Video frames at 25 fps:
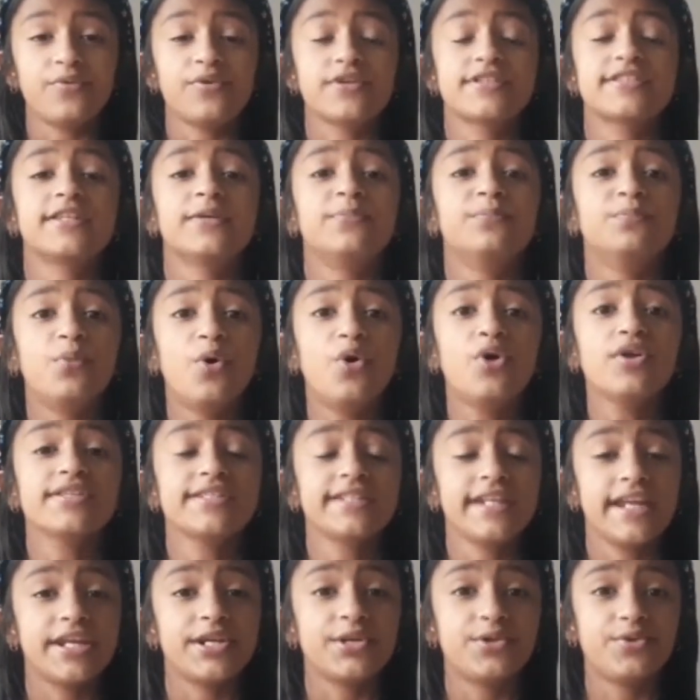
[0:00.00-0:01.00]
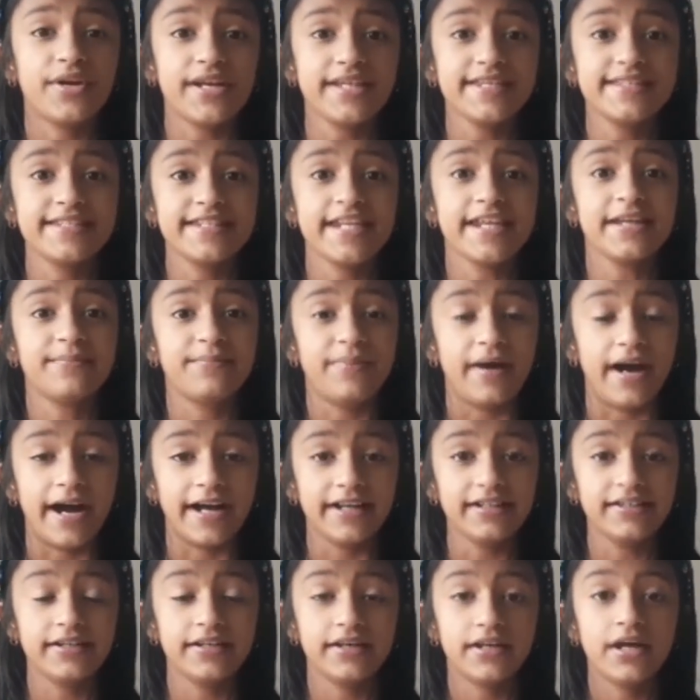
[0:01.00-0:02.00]
the most interesting part
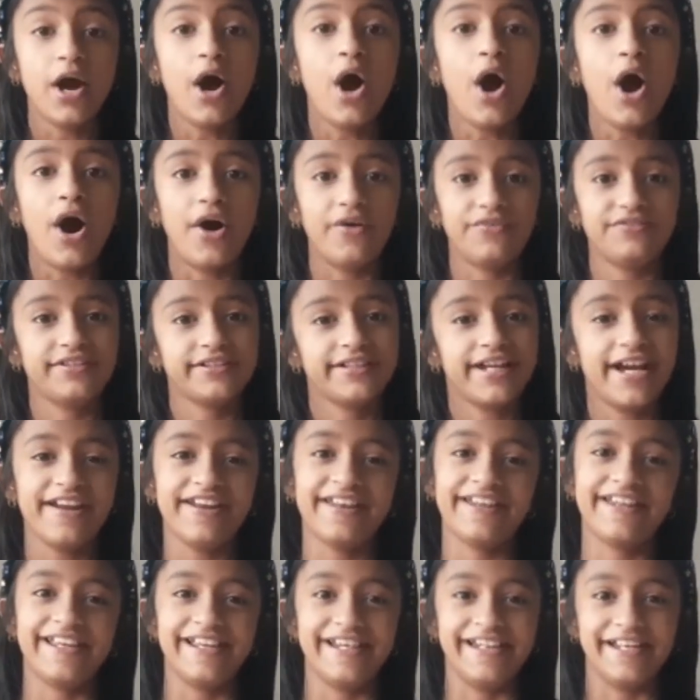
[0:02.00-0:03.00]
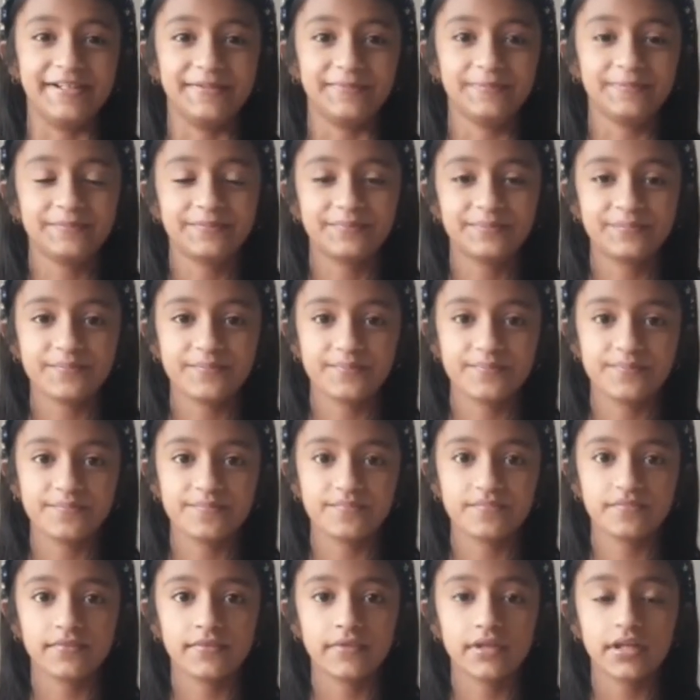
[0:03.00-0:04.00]
of the curriculum.
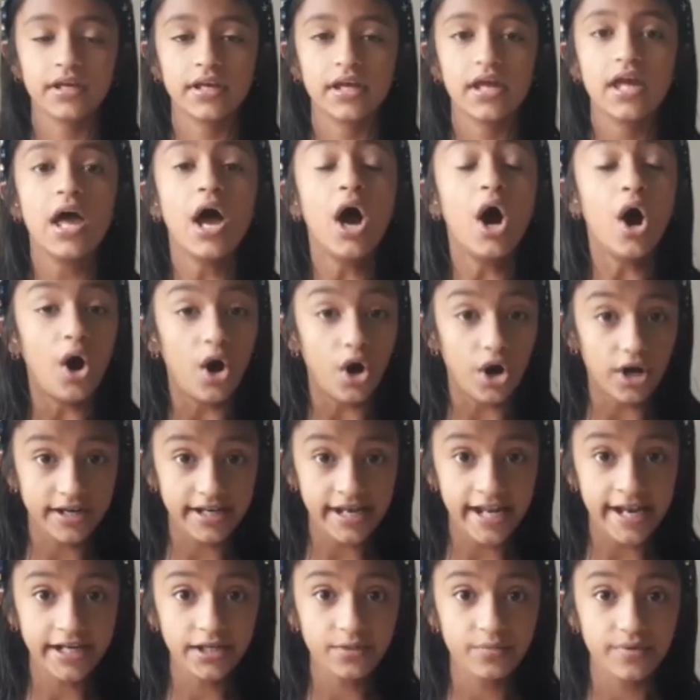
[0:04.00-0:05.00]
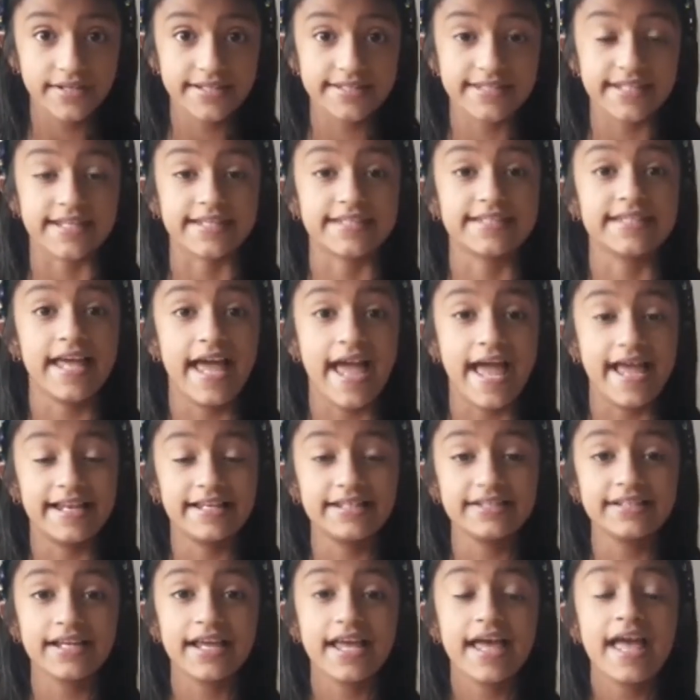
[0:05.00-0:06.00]
Online quizzes
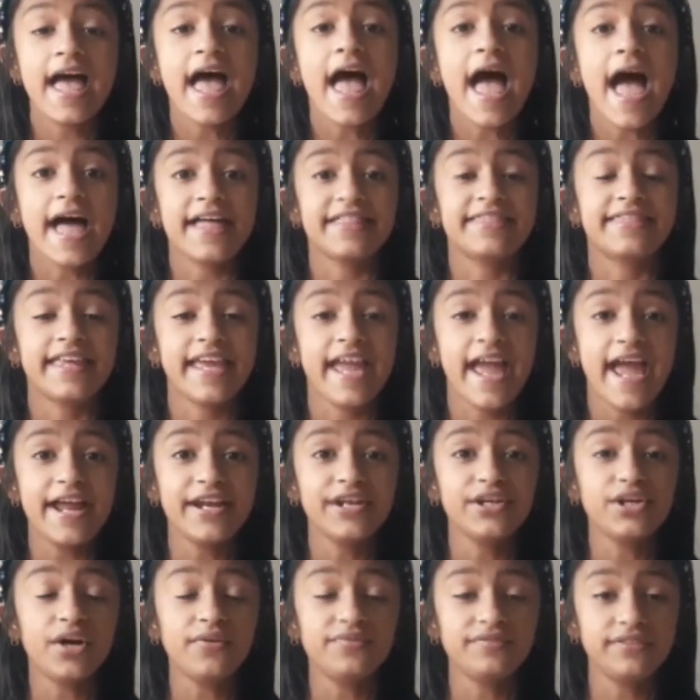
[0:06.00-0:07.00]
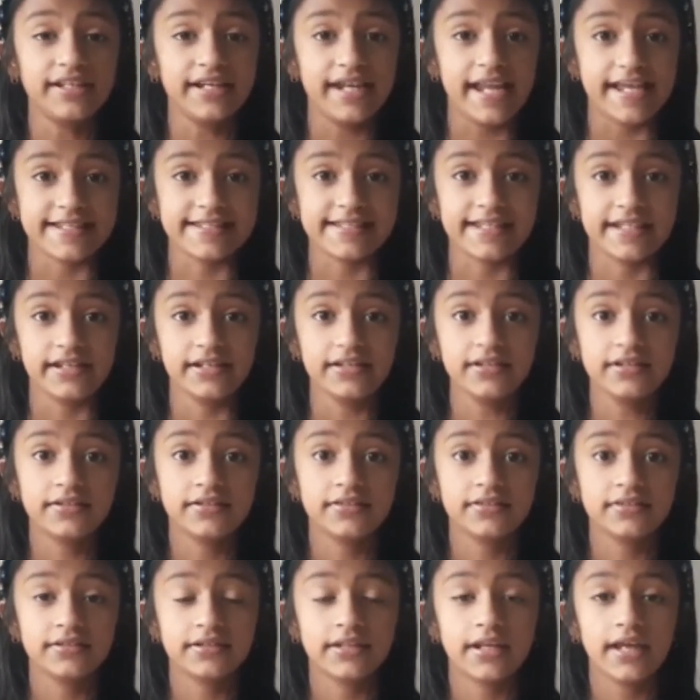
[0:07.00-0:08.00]
held at the end of the
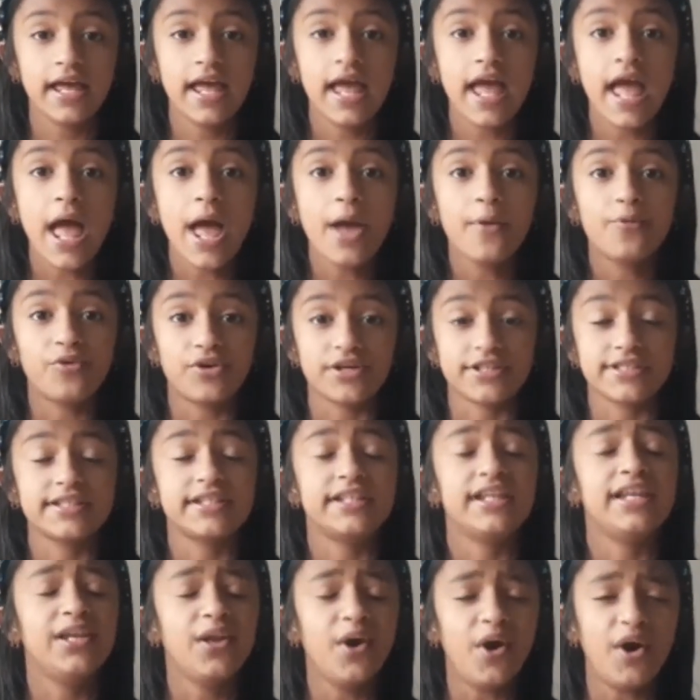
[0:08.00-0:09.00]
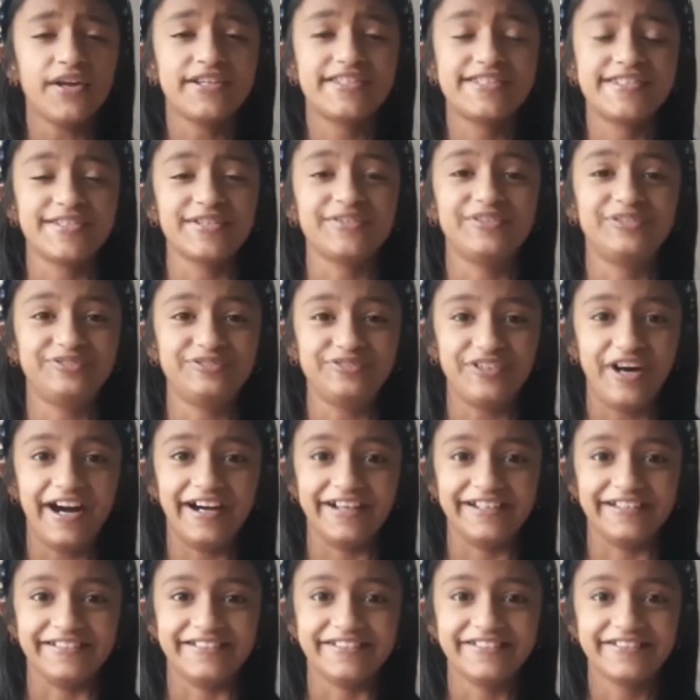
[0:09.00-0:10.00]
lesson was lots of
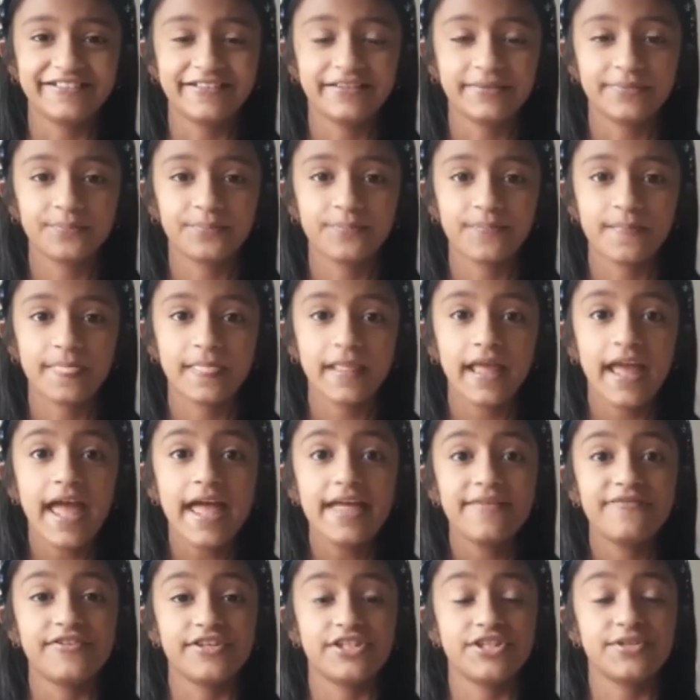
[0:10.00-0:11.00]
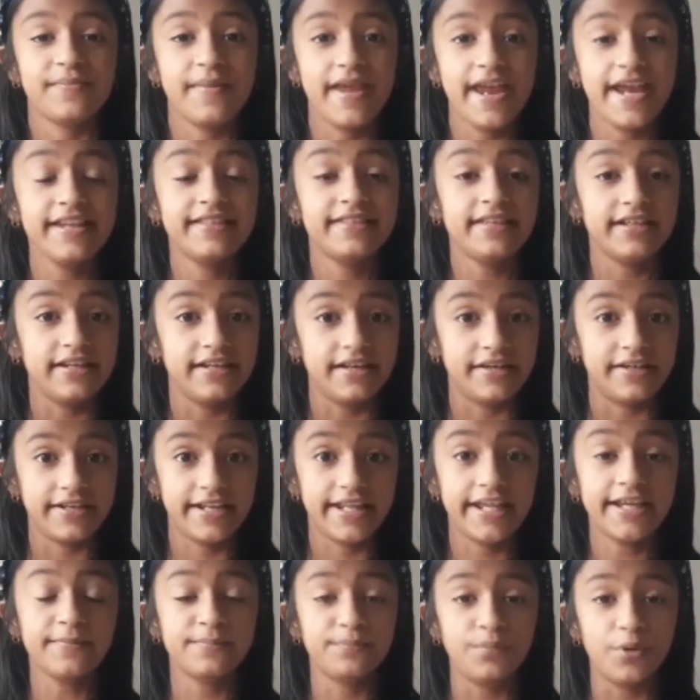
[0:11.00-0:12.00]
fun, which made the
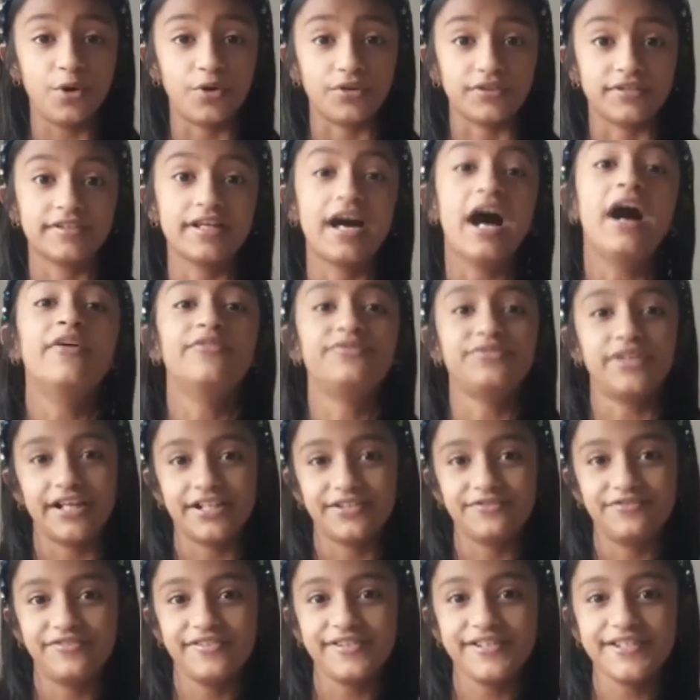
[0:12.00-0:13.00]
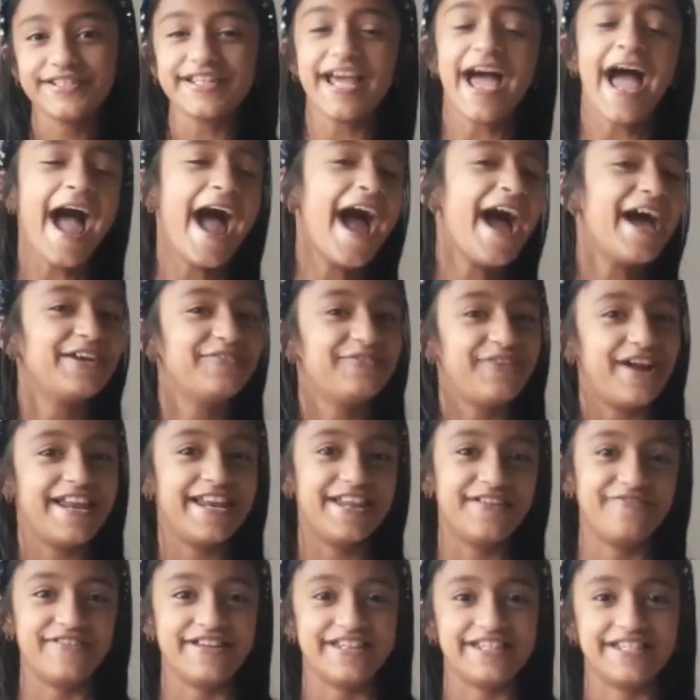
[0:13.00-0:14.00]
learning both fun-filled and
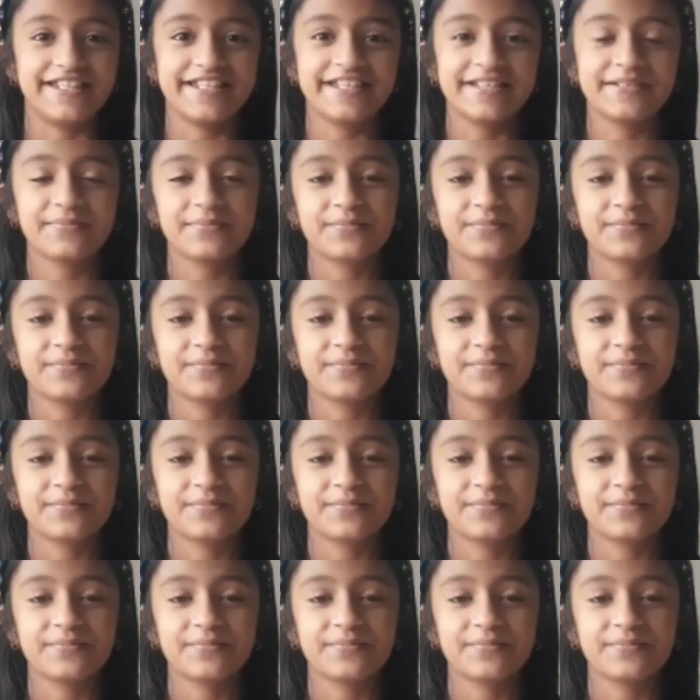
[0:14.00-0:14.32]
relevant.